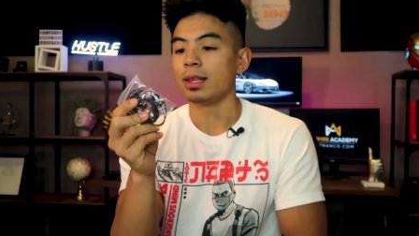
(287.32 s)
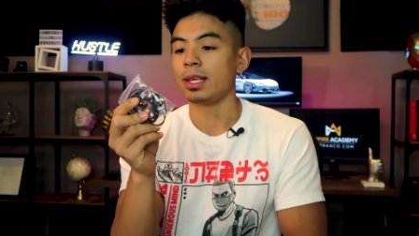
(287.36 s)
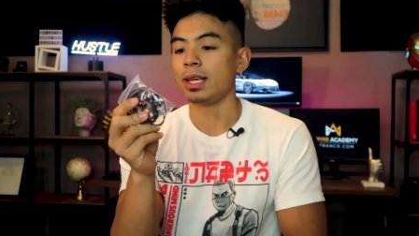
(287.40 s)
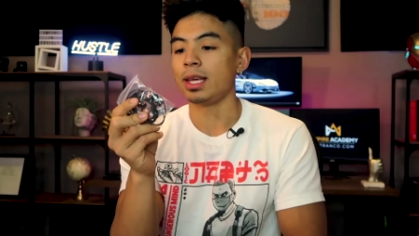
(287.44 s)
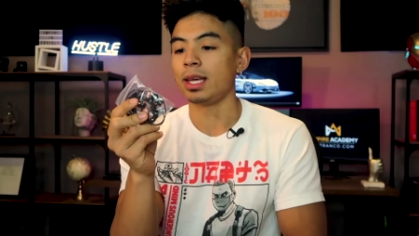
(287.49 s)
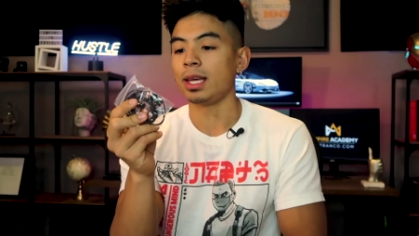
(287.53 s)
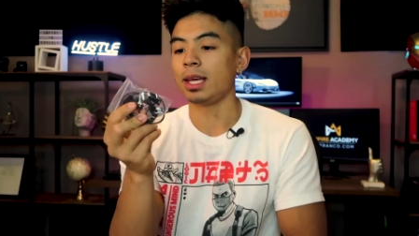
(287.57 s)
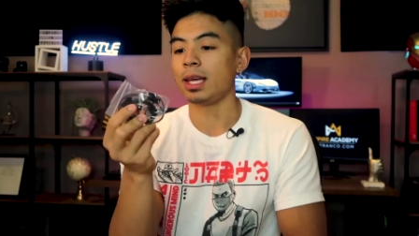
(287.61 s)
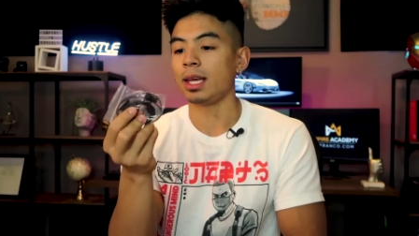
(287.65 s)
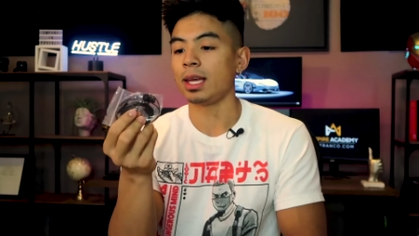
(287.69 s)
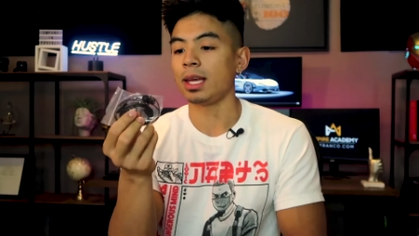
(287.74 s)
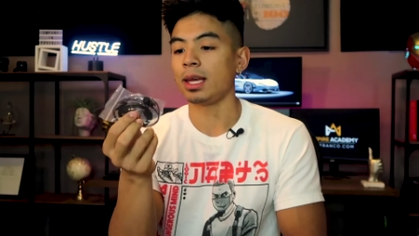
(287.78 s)

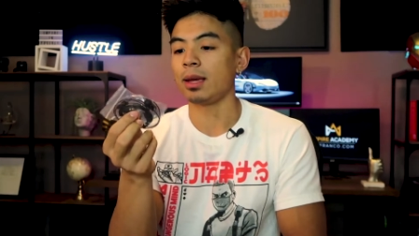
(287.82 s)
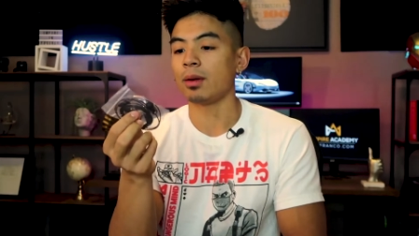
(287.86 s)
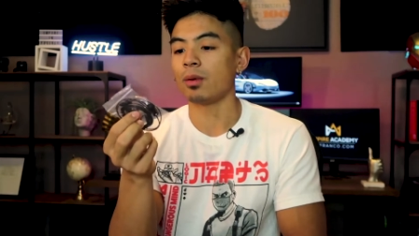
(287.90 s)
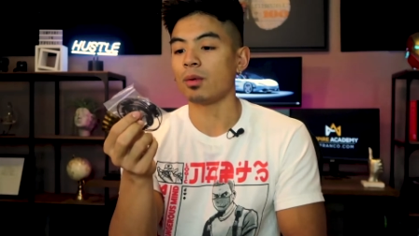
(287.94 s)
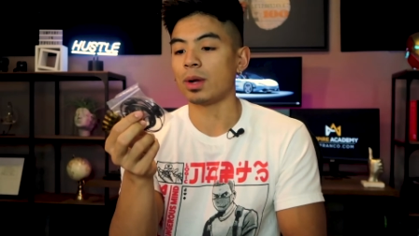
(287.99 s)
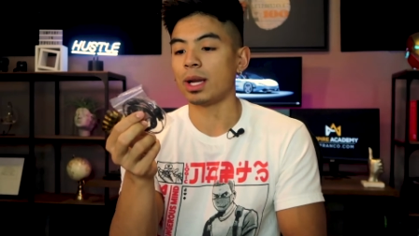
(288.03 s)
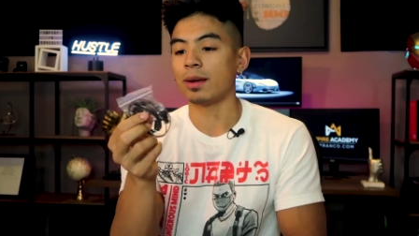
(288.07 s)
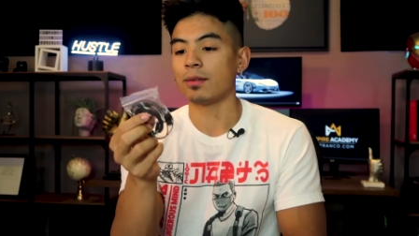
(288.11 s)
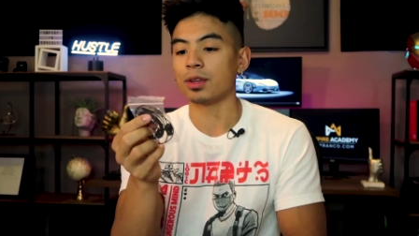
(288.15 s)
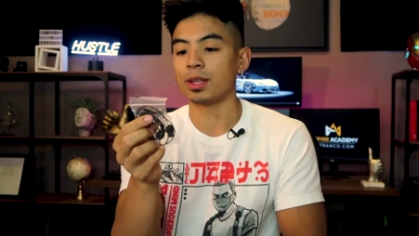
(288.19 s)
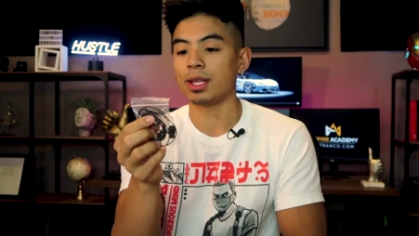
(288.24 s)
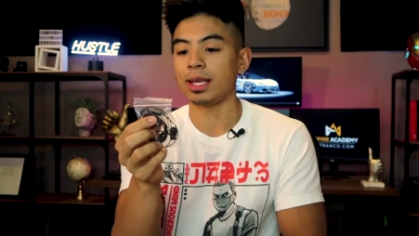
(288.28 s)
the
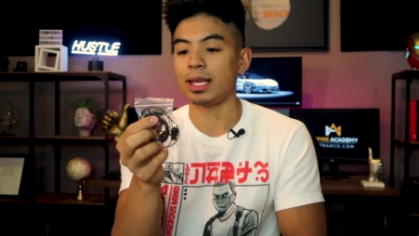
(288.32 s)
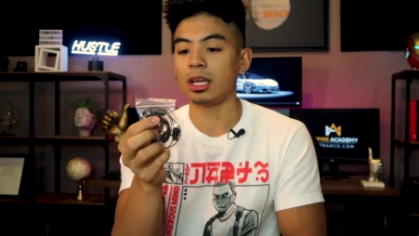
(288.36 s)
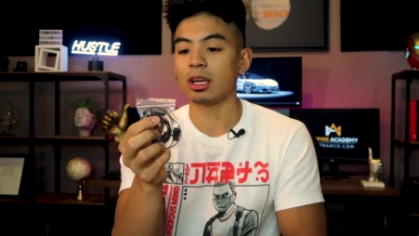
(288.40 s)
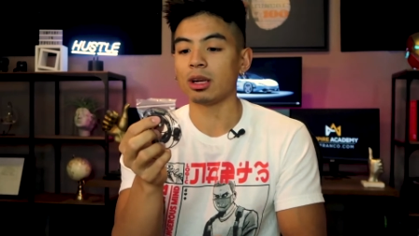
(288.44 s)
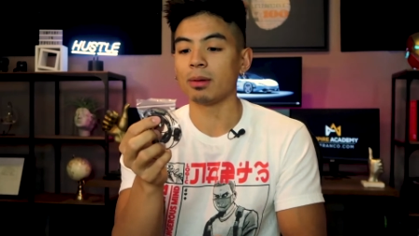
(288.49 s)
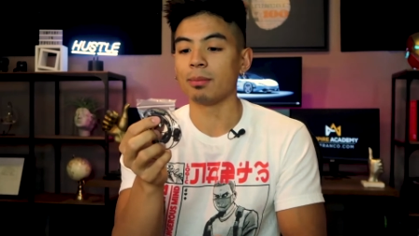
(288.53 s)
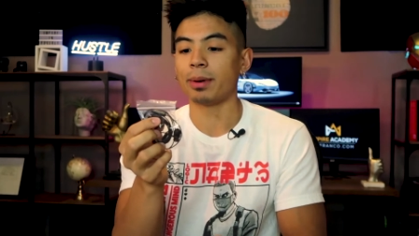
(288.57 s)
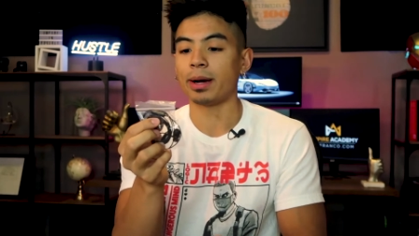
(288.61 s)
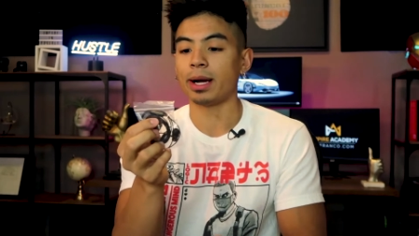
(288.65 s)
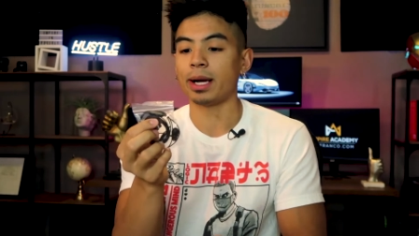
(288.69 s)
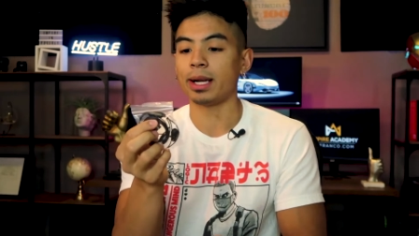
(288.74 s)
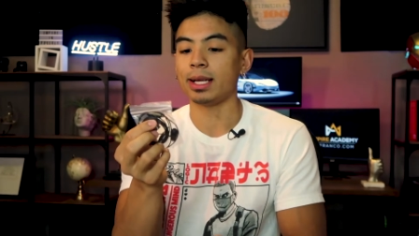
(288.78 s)
whatever the
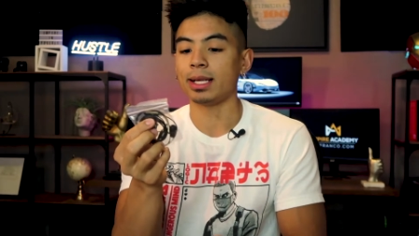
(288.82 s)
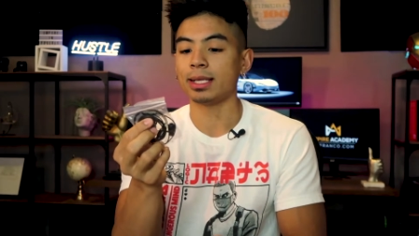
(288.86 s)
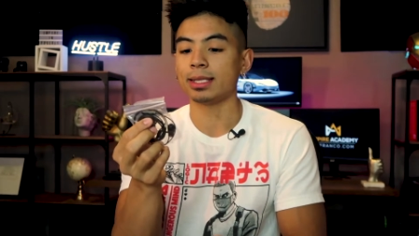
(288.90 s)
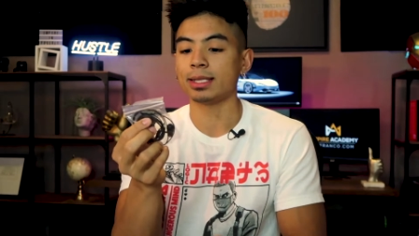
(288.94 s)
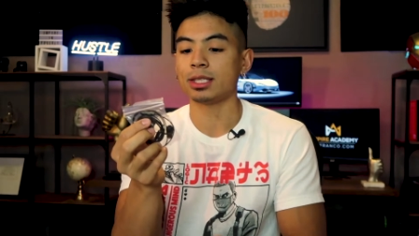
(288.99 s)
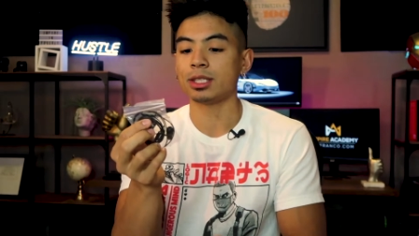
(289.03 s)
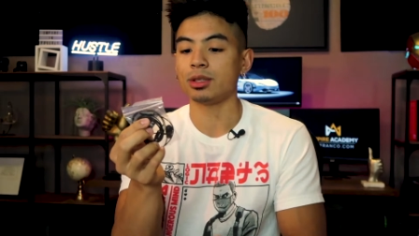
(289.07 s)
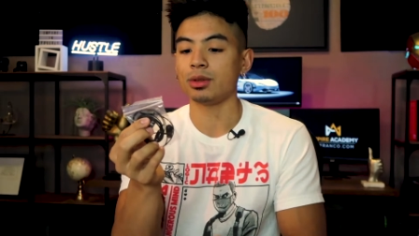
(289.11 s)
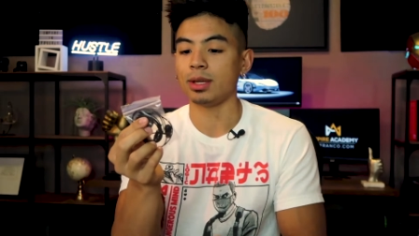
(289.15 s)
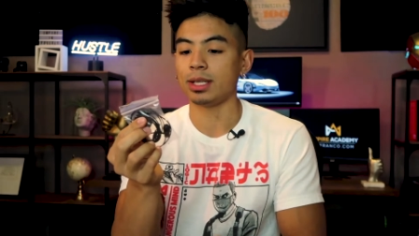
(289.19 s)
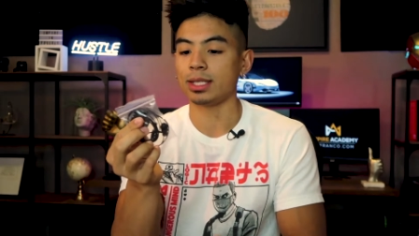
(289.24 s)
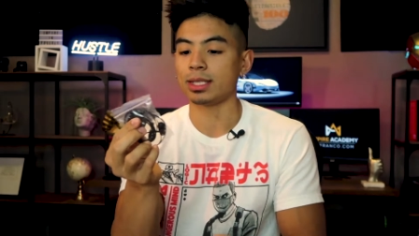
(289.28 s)
earbud is
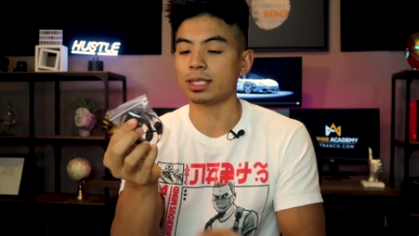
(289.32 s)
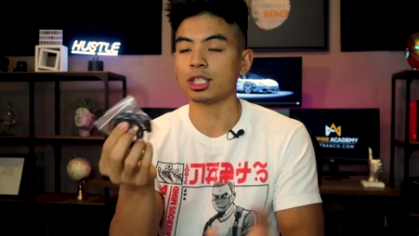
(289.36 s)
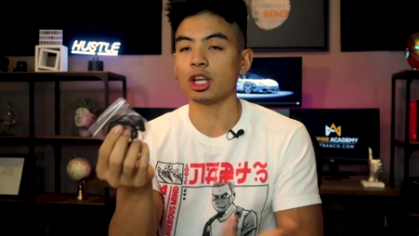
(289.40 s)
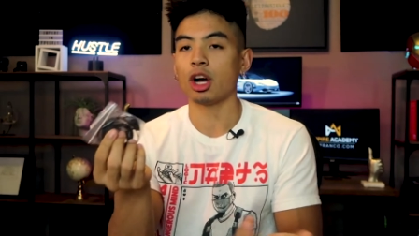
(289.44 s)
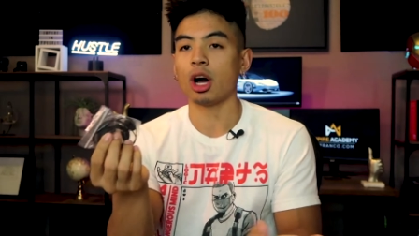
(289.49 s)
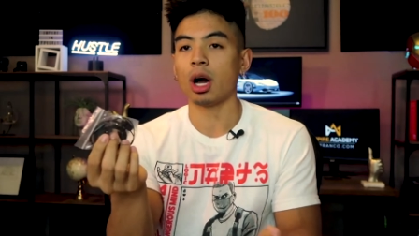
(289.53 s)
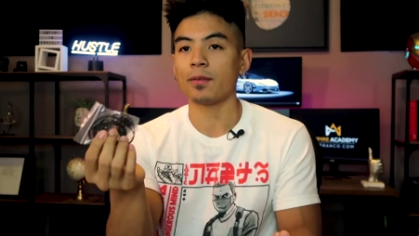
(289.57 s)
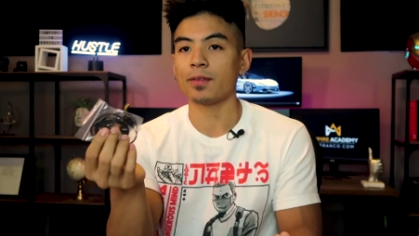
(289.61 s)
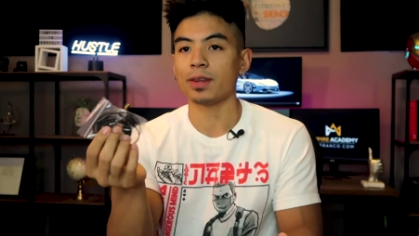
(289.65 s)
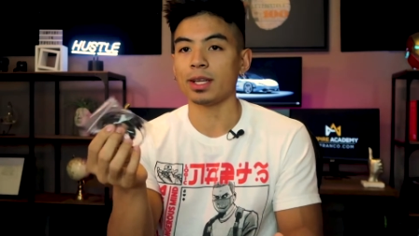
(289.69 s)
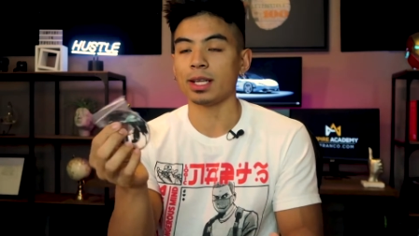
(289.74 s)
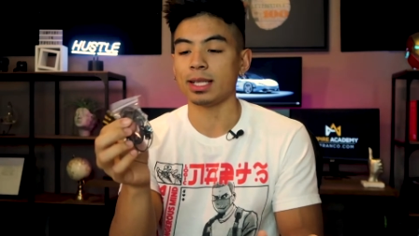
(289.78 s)
too is
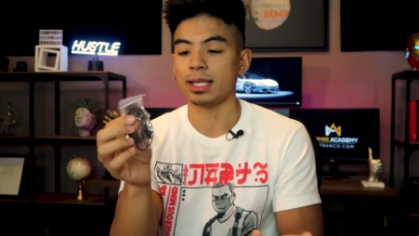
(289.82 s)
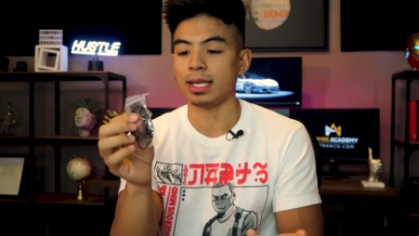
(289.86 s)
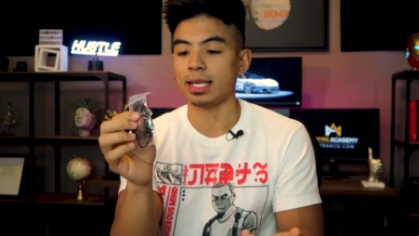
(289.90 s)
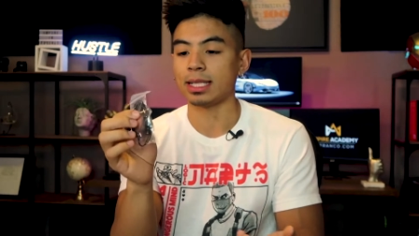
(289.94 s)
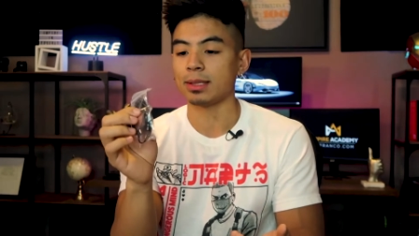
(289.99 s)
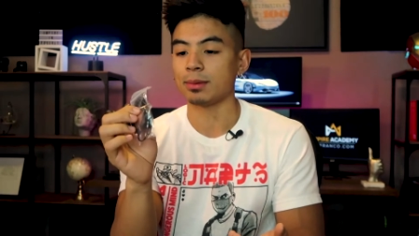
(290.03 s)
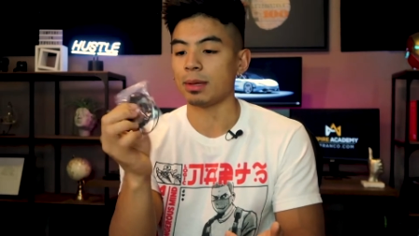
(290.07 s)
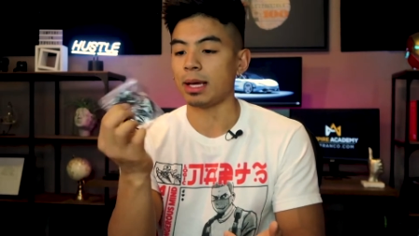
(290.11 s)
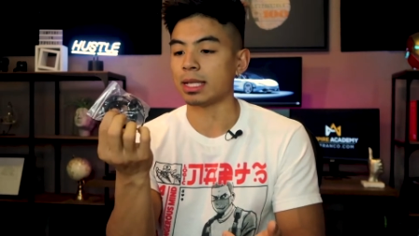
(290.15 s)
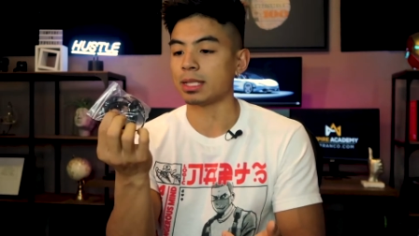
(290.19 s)
soft and it,